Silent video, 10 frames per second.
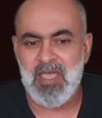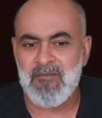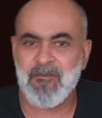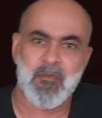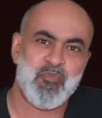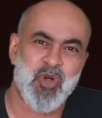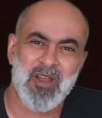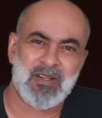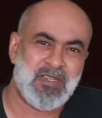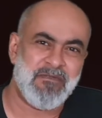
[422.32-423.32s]
from
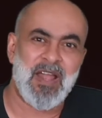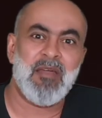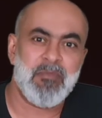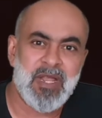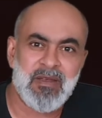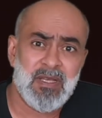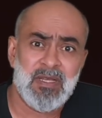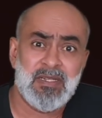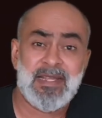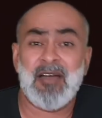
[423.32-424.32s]
product development
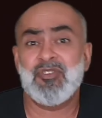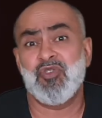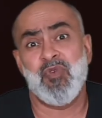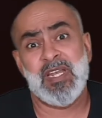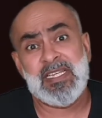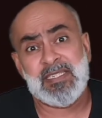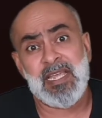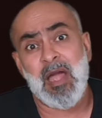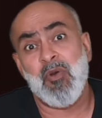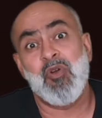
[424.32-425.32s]
down to releasing
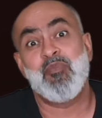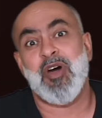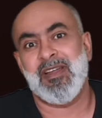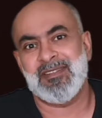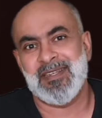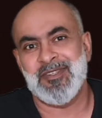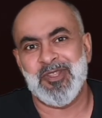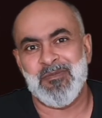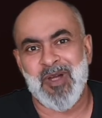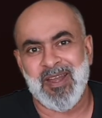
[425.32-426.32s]
our own products into the
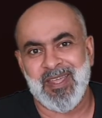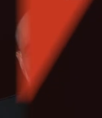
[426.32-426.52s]
market.